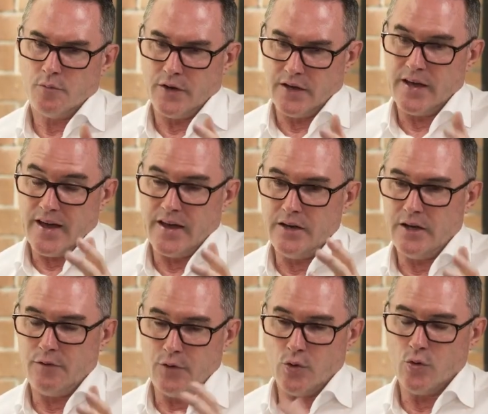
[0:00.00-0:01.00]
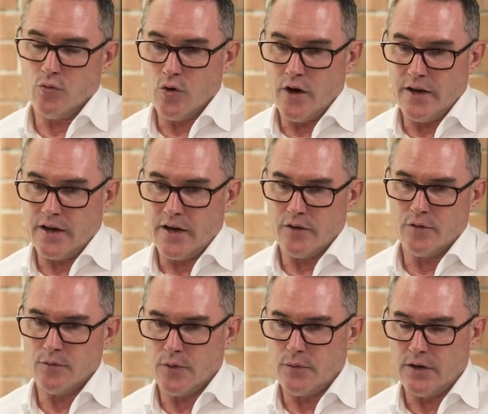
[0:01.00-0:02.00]
But again, if you're writing
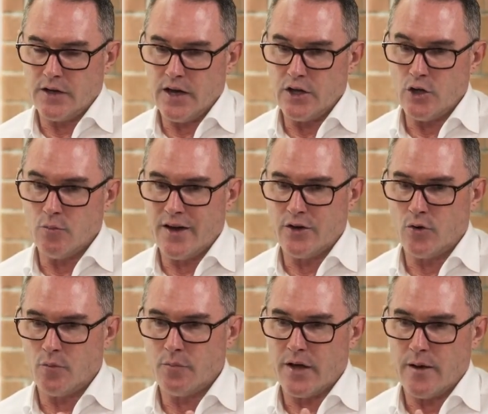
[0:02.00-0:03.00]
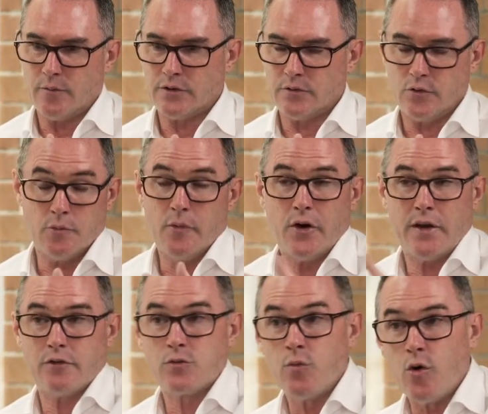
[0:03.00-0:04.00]
150K, you may not be able to, you might
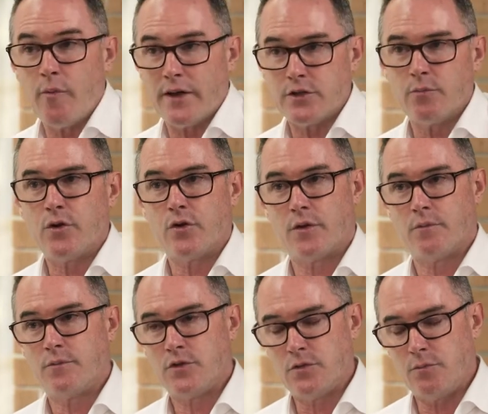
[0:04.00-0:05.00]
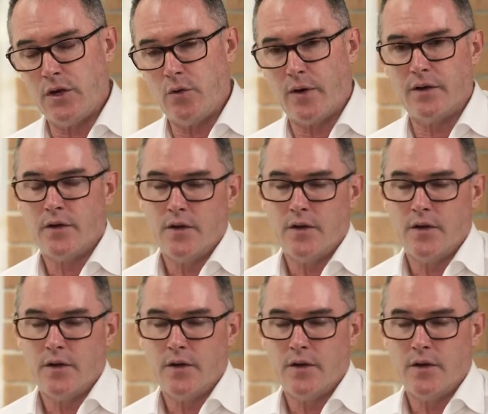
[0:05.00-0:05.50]
have a small budget, but not a big one.